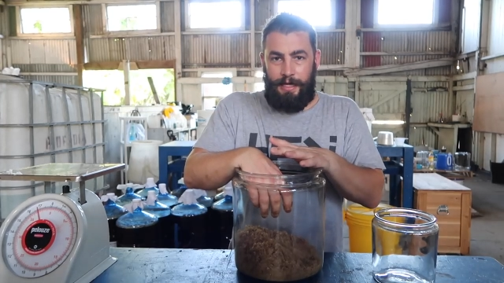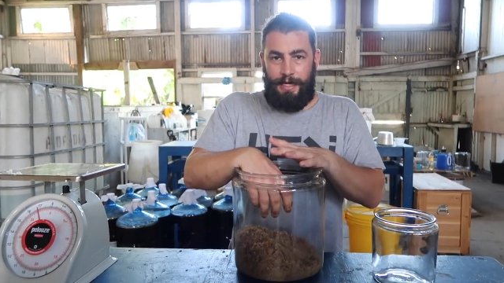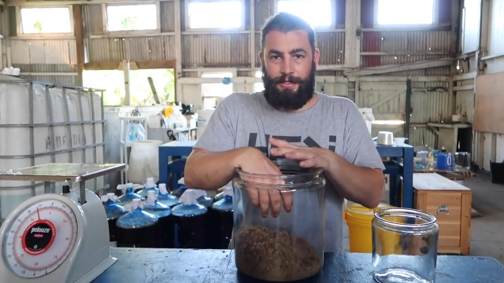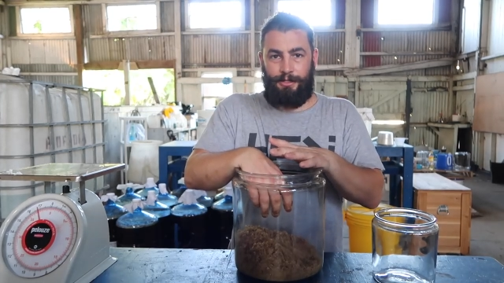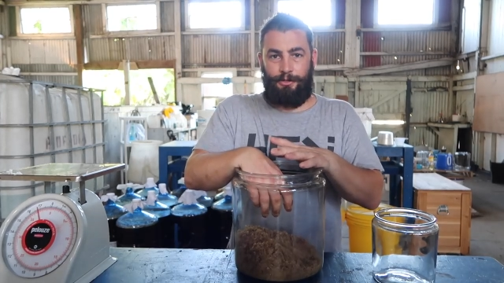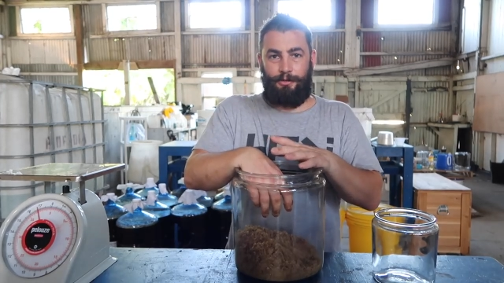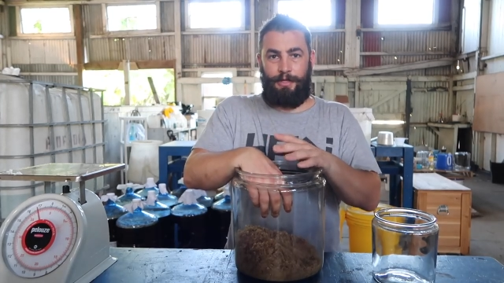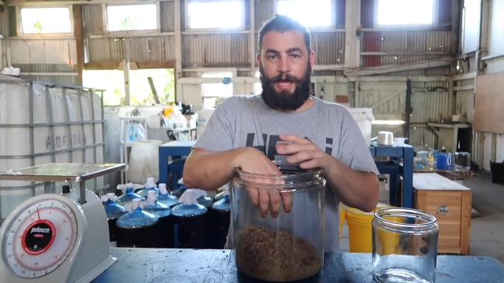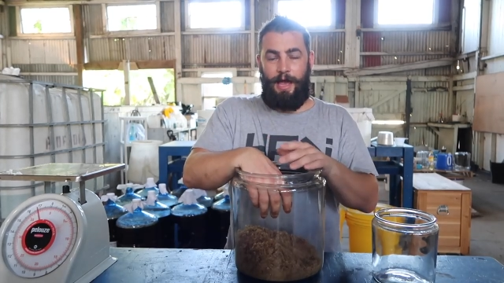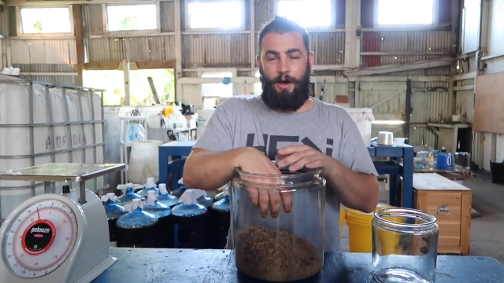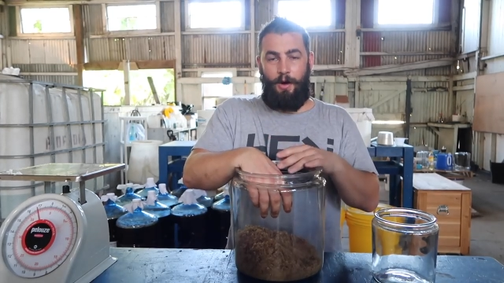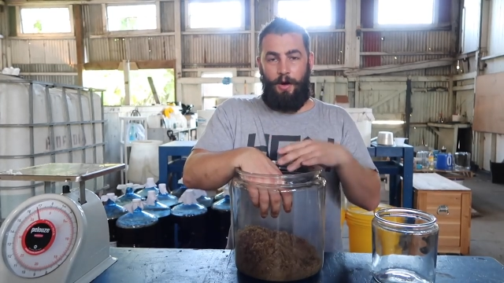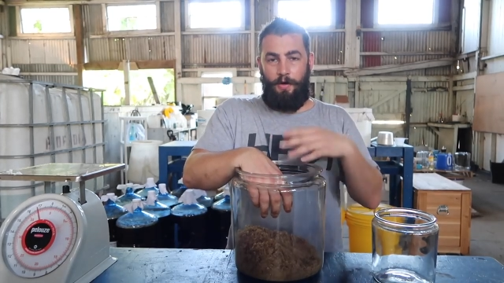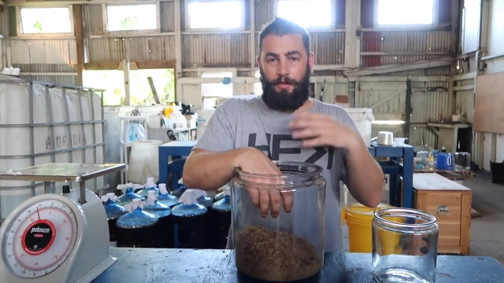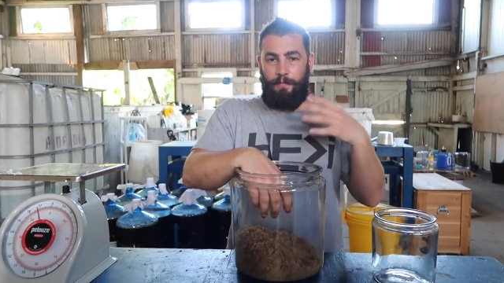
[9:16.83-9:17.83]
And so
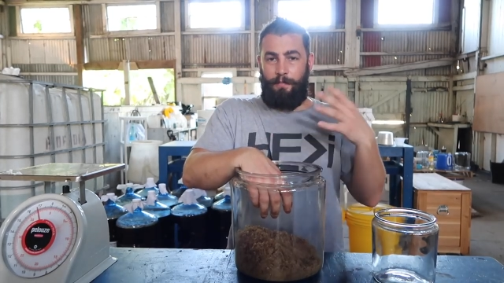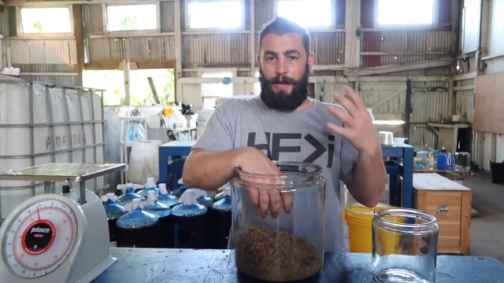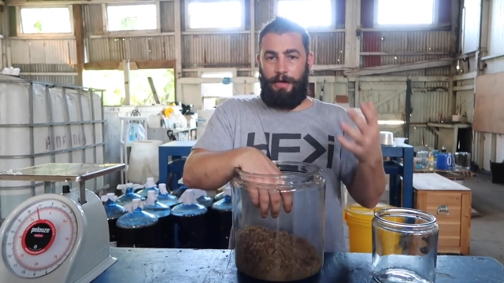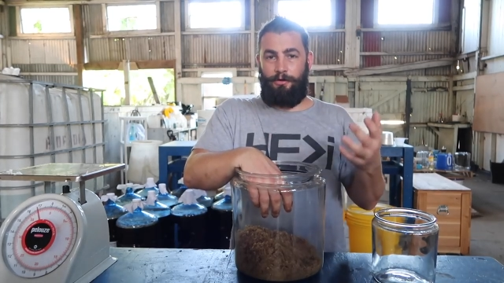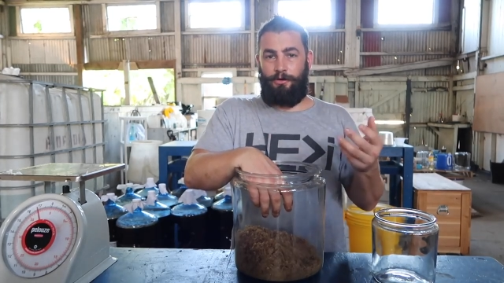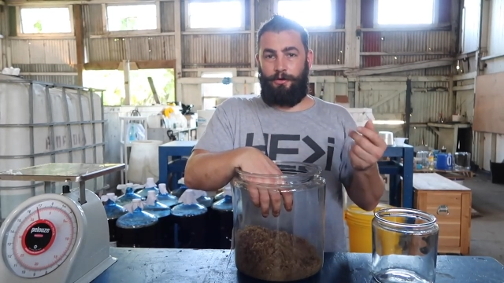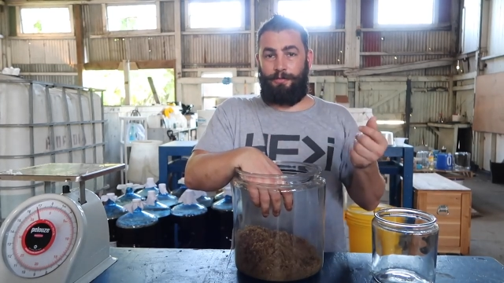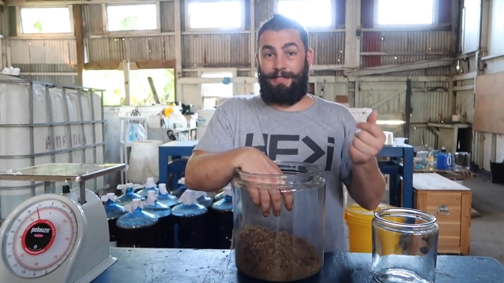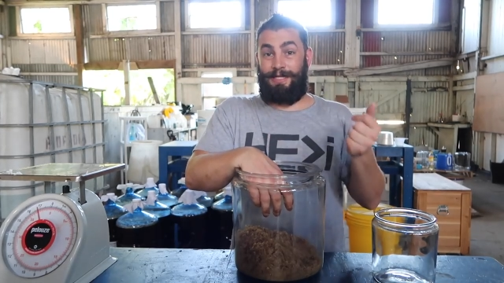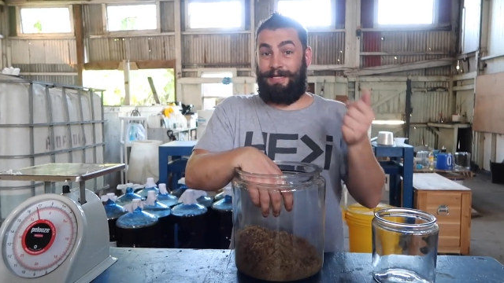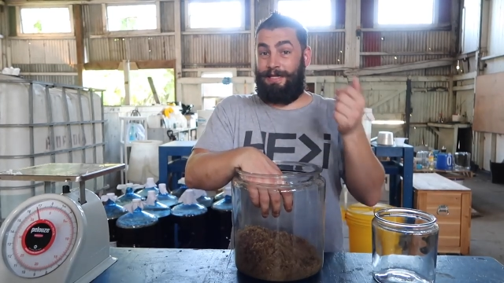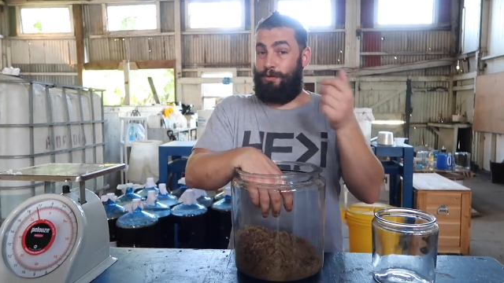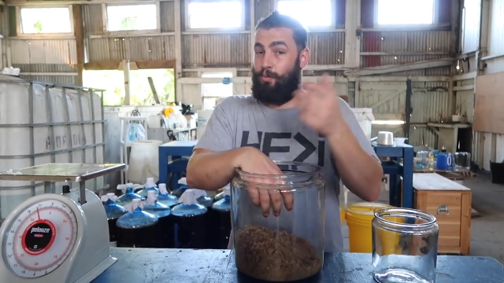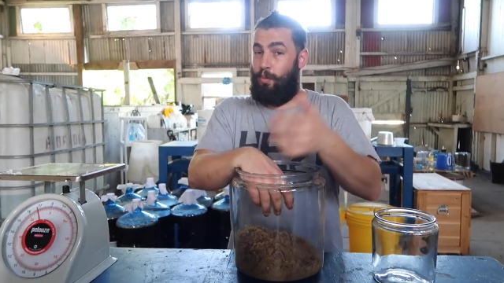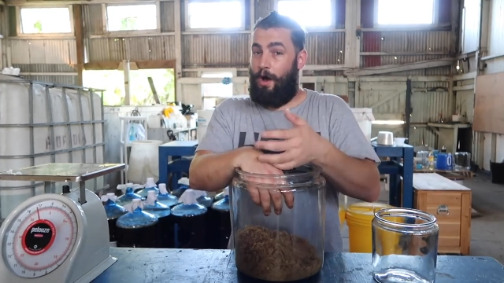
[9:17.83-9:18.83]
now all the microbes that
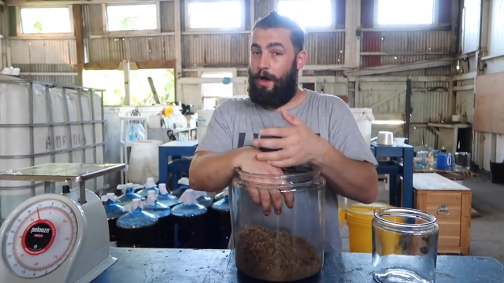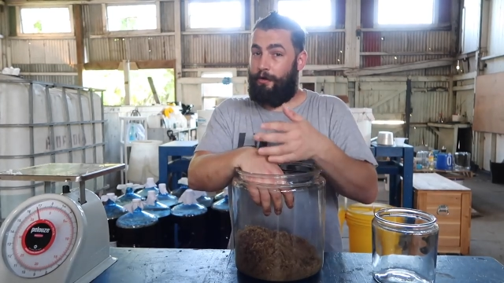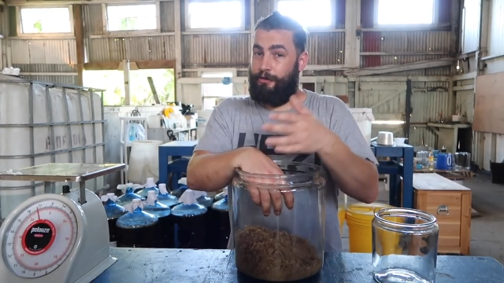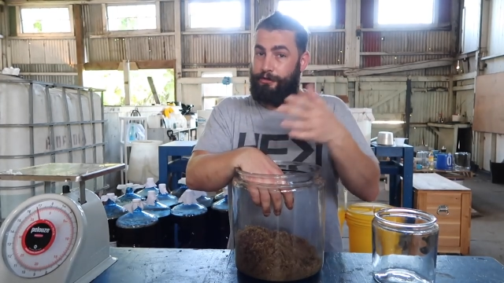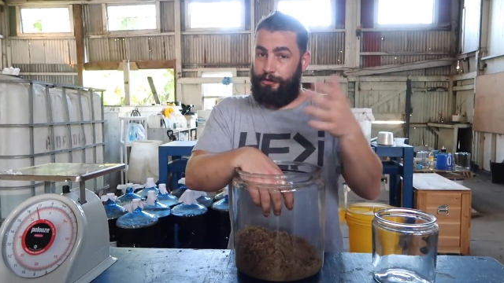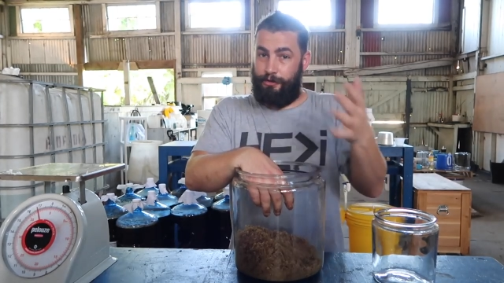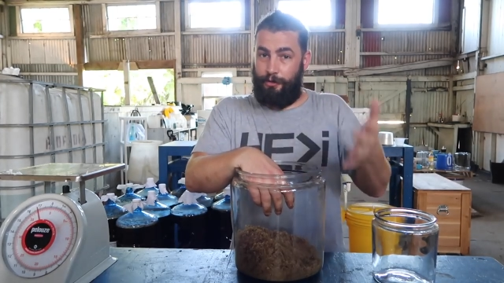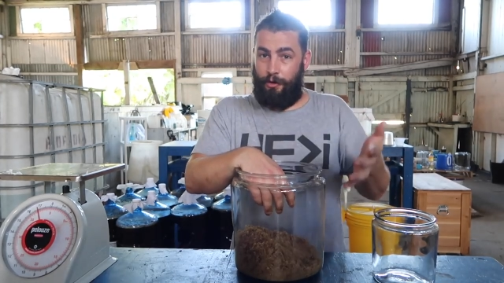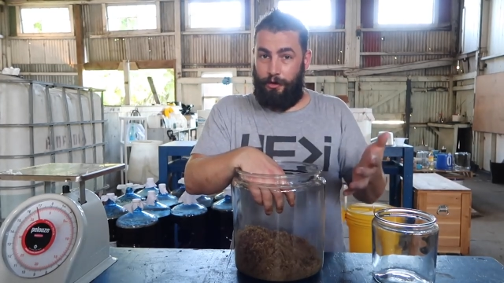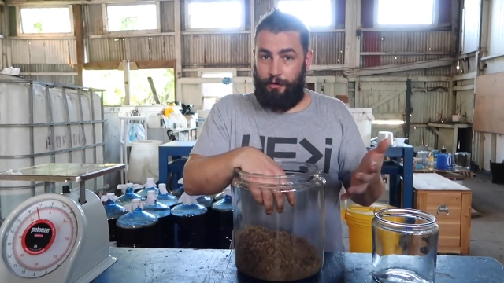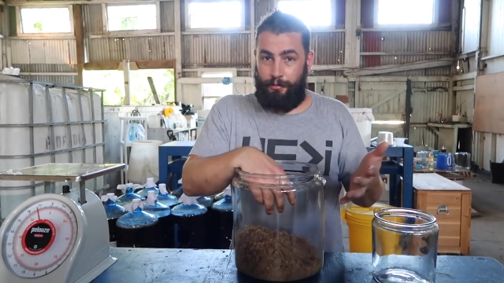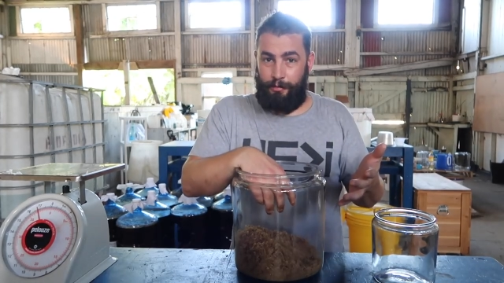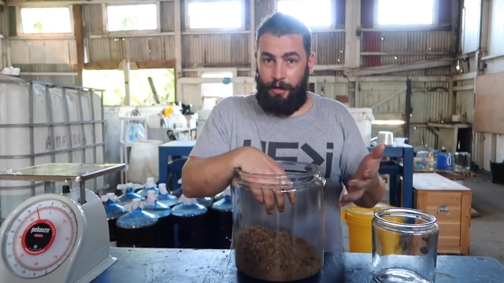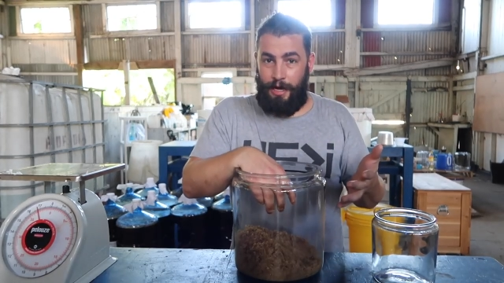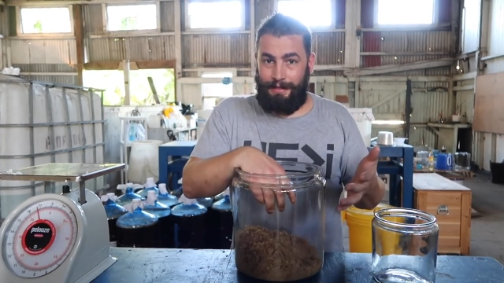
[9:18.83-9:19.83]
need water to do all
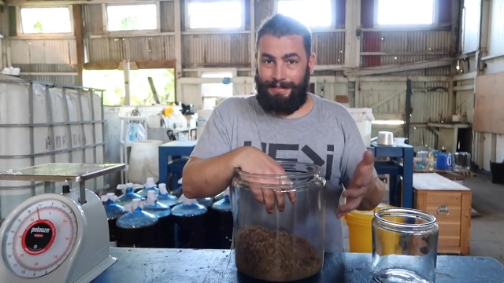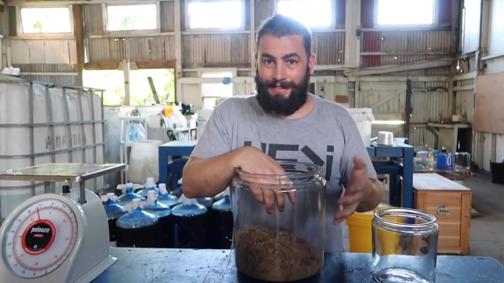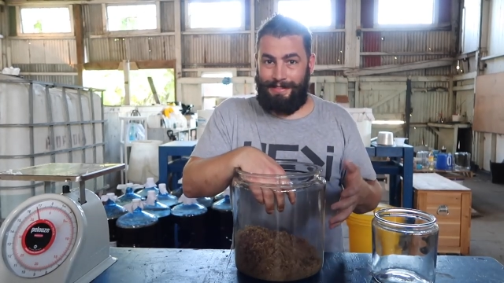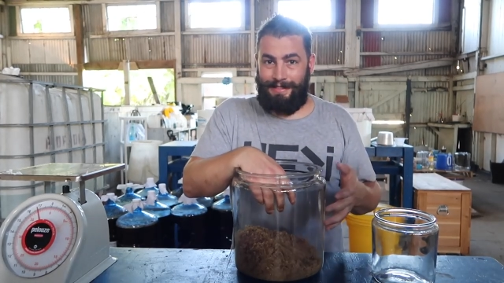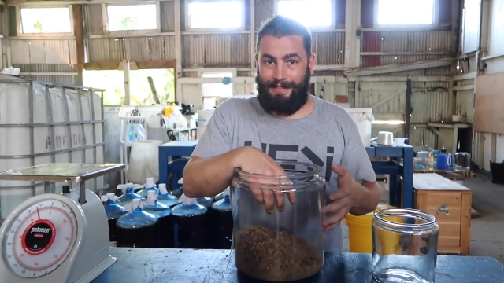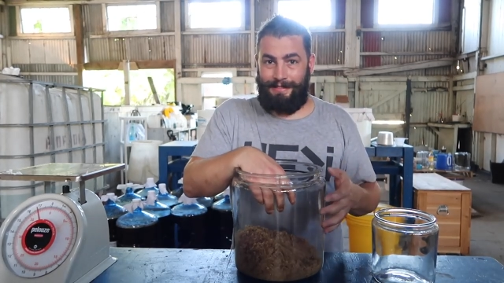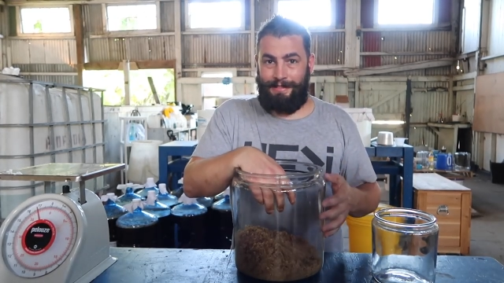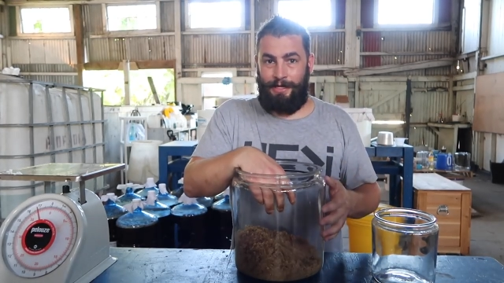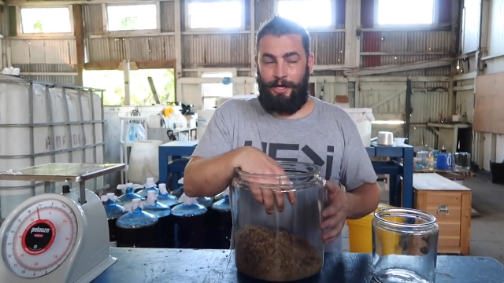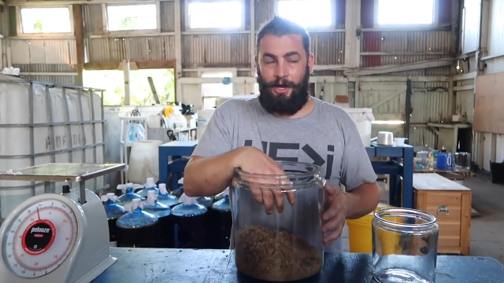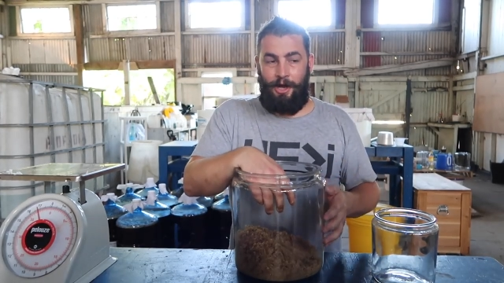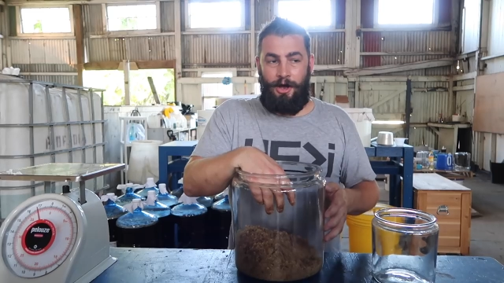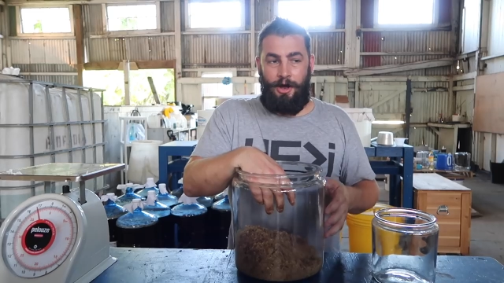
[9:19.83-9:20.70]
their processes